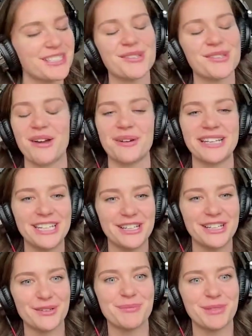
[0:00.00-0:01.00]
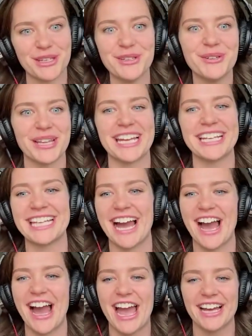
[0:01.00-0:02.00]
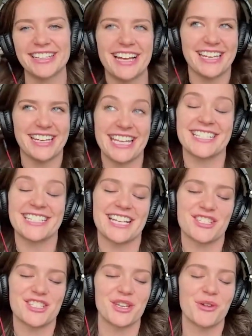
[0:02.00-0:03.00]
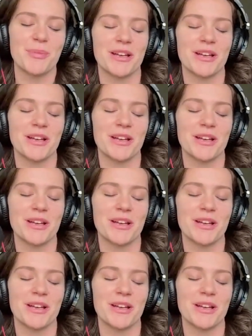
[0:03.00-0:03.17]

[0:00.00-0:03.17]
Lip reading: So I want to hear from you. Like, yeah, kind of the inside scoop.